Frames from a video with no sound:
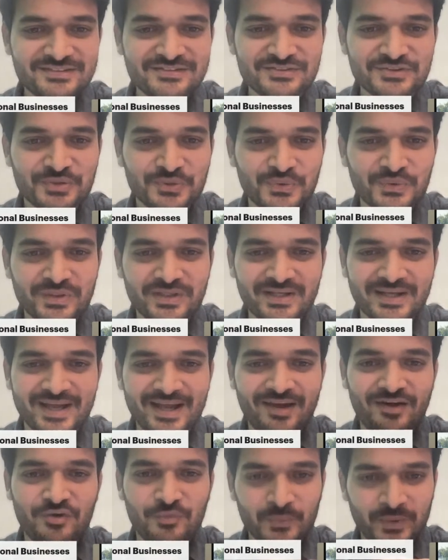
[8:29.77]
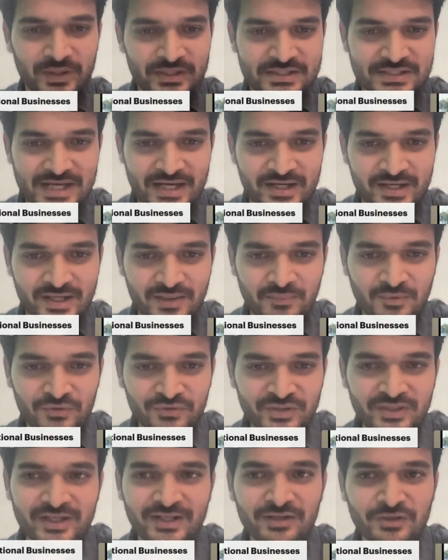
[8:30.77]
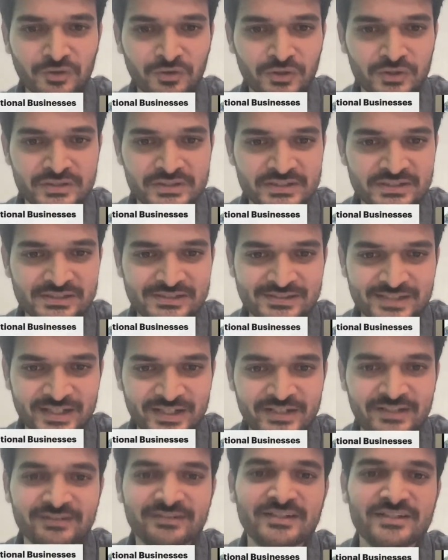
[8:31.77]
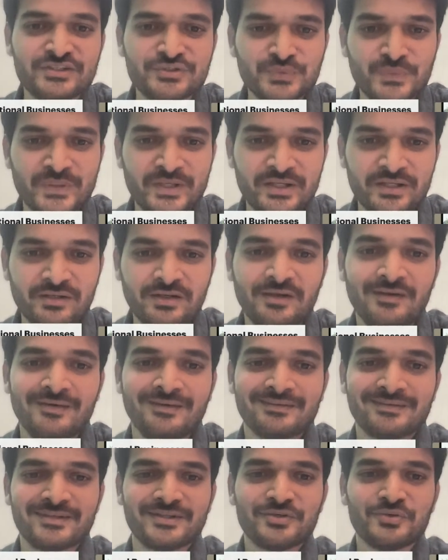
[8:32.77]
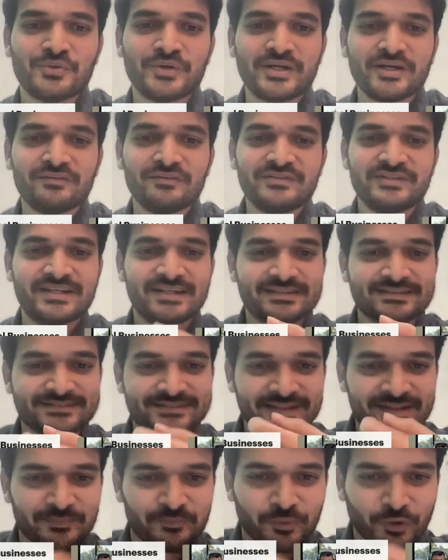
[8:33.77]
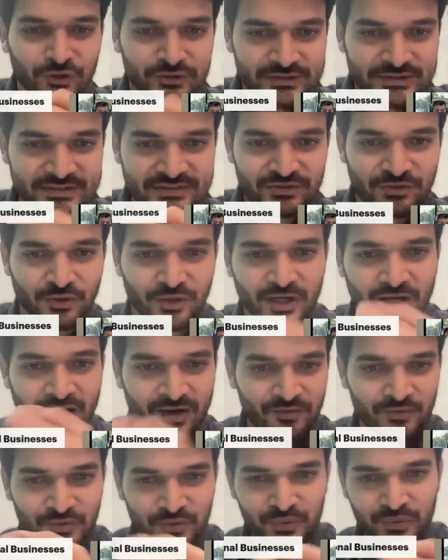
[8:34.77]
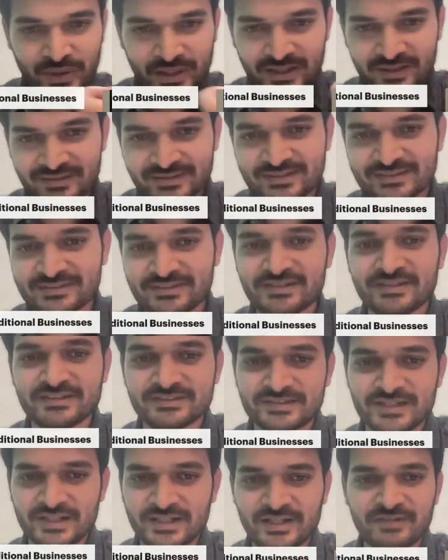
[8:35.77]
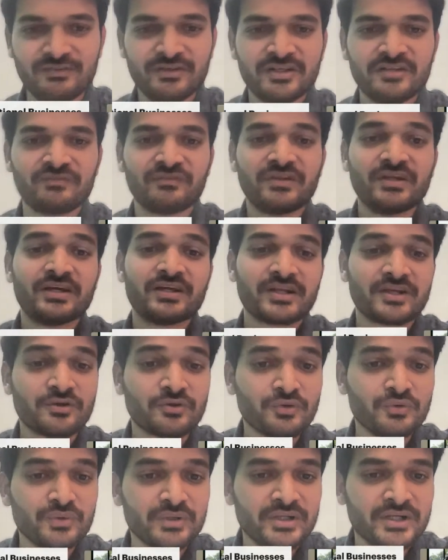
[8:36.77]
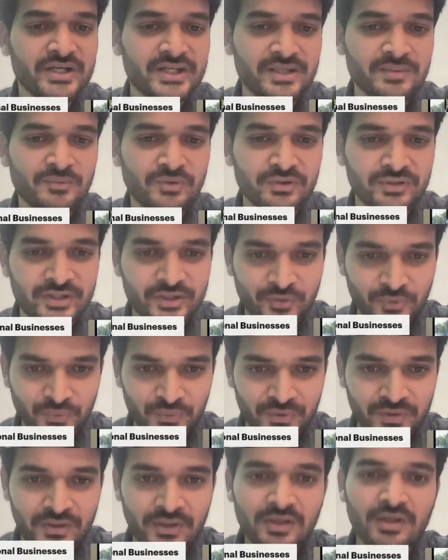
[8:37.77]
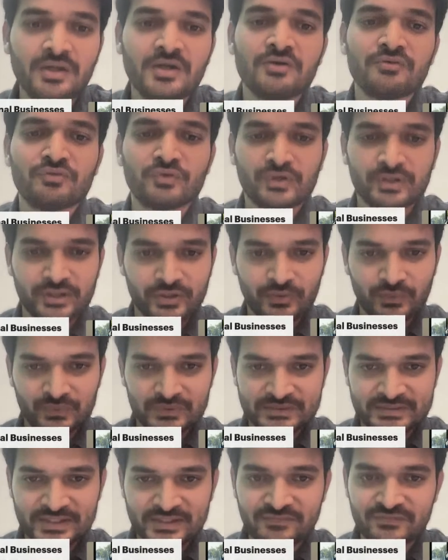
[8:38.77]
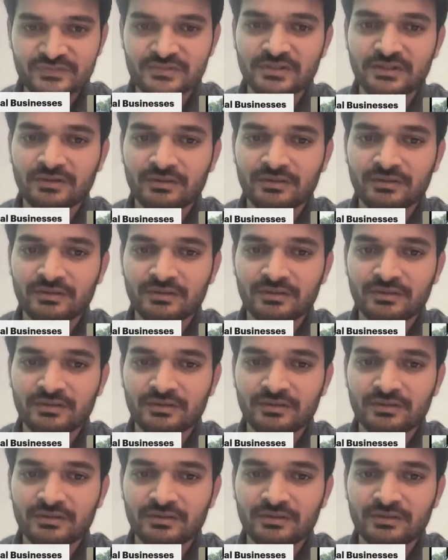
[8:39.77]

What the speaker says: don't have much idea about the technological side, and that's where they don't have the exact process on how to get these things done. Even if they recruit the team on their own for their own selves,